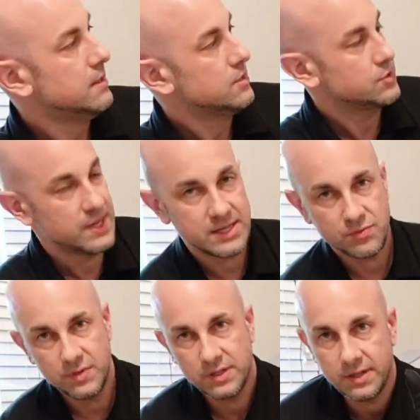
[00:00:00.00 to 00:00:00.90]
So that's
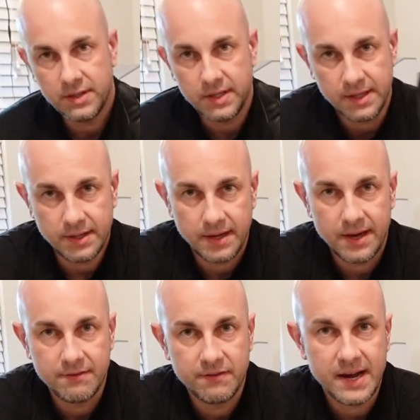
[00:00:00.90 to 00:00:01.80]
really the
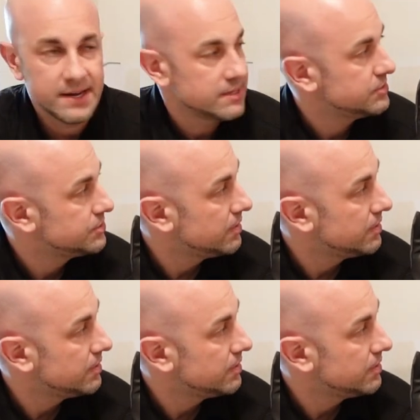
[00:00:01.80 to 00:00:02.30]
advantage